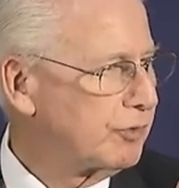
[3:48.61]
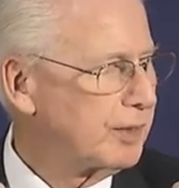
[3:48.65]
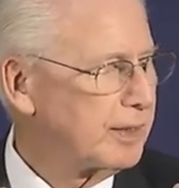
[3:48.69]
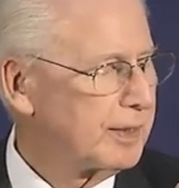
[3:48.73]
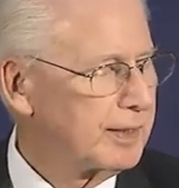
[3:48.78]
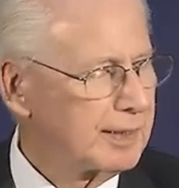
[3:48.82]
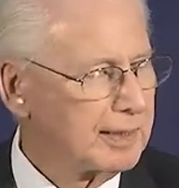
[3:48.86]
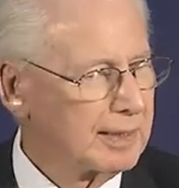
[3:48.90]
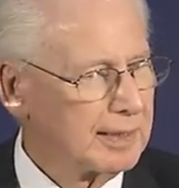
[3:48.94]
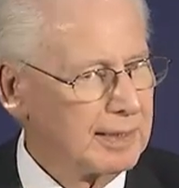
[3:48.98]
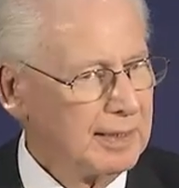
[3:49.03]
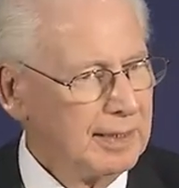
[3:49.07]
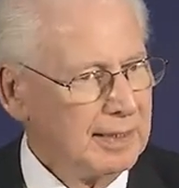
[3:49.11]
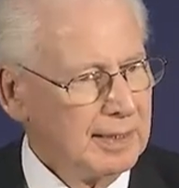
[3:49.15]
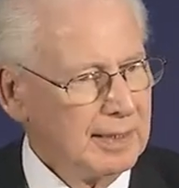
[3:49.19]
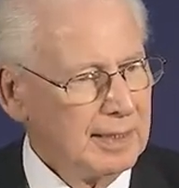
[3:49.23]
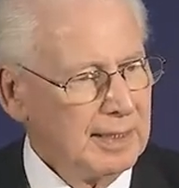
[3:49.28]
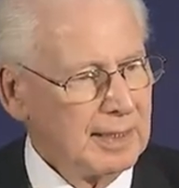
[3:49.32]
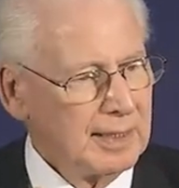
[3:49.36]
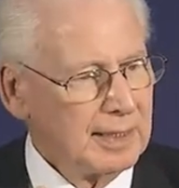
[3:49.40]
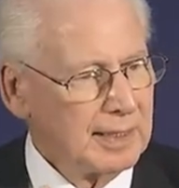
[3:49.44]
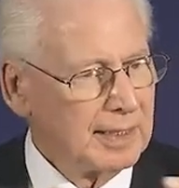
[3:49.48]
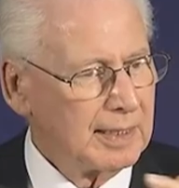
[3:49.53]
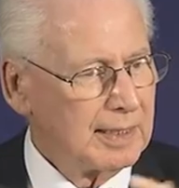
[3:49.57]

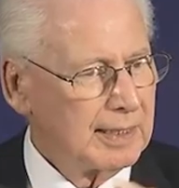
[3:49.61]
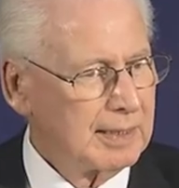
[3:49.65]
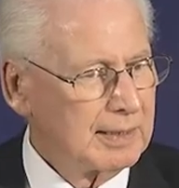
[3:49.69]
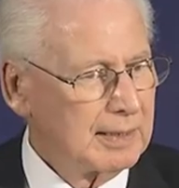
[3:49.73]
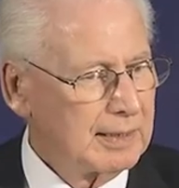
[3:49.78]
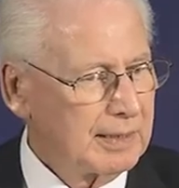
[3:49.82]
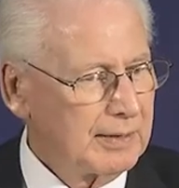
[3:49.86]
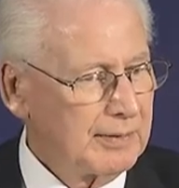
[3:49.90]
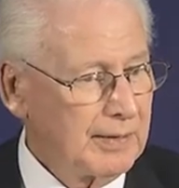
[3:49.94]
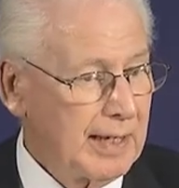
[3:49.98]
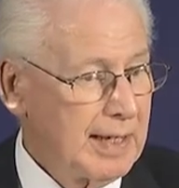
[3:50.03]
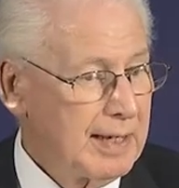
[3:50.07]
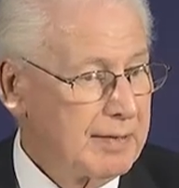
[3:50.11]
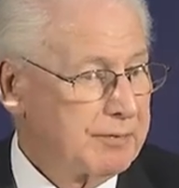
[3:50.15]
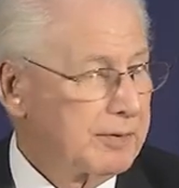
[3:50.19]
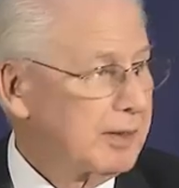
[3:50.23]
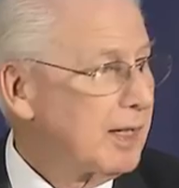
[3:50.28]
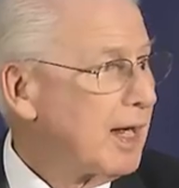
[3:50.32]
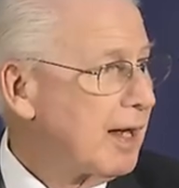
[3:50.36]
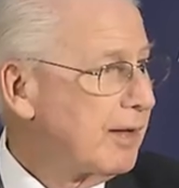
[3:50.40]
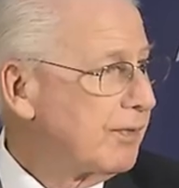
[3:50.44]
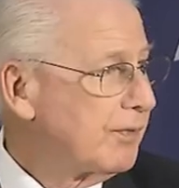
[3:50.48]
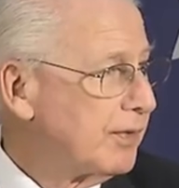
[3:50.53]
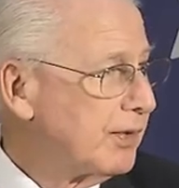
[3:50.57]
and they haven't
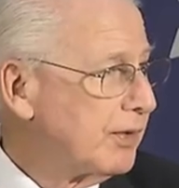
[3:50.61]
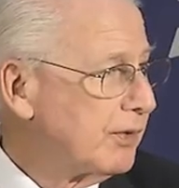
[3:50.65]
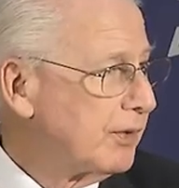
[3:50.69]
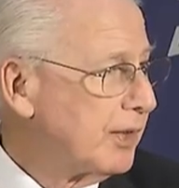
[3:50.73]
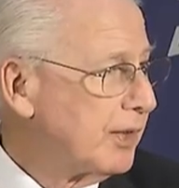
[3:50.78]
gotten there